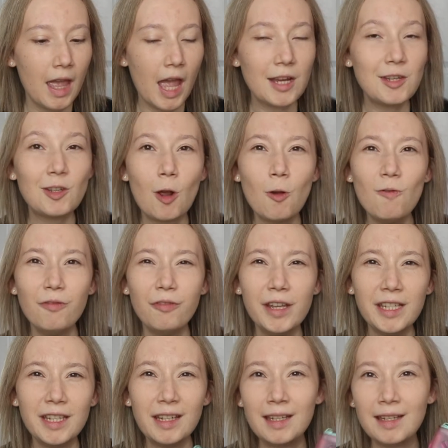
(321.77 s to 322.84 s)
I don't
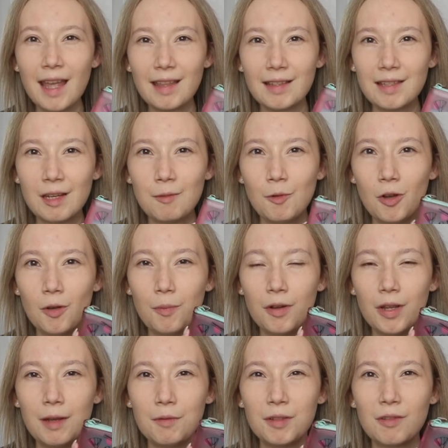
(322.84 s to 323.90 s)
think you can get this anymore,
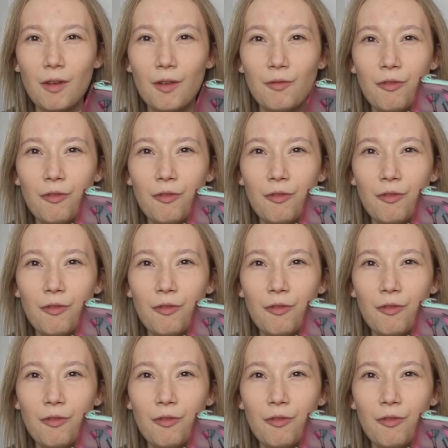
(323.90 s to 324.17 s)
but it was